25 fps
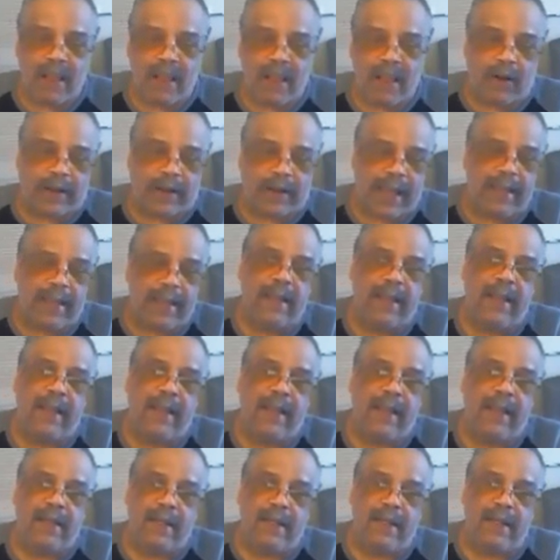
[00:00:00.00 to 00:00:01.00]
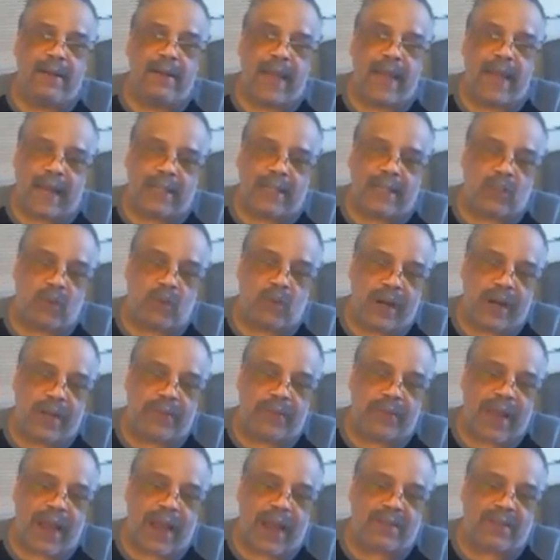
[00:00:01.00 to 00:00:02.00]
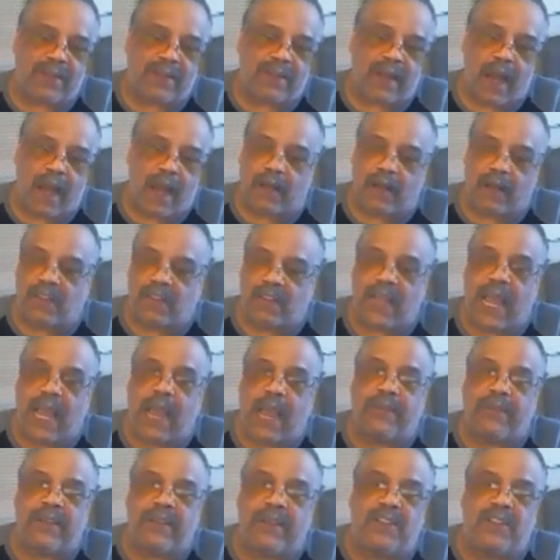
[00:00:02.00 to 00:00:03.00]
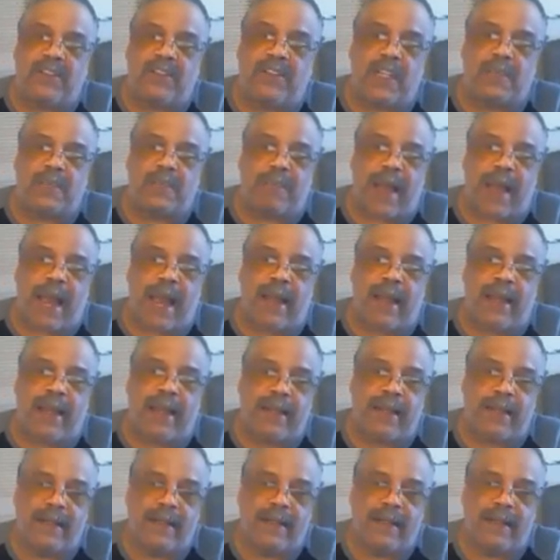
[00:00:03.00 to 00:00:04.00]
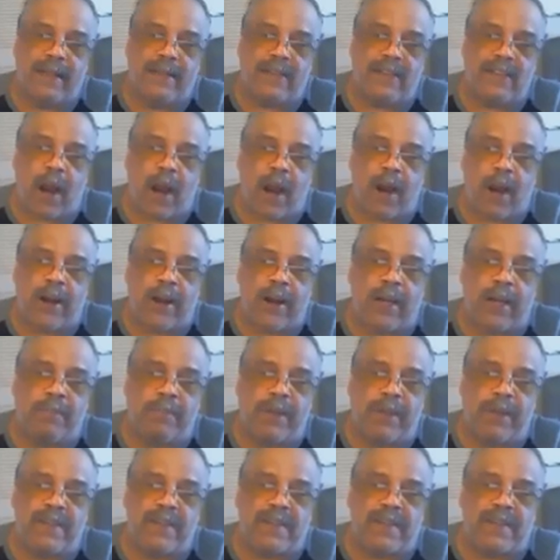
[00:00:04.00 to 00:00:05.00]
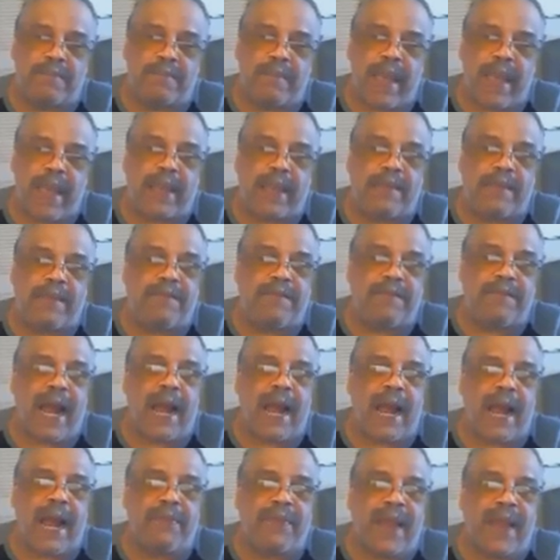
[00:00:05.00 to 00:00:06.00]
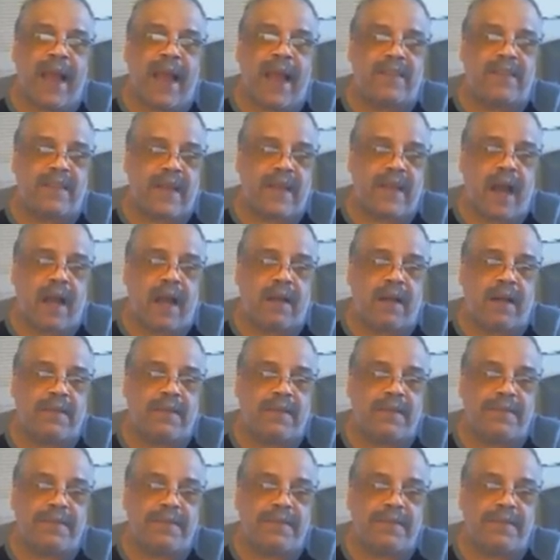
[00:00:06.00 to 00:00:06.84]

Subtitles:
Okay, you got a $20,000 savings just by starting a business and making $5,000.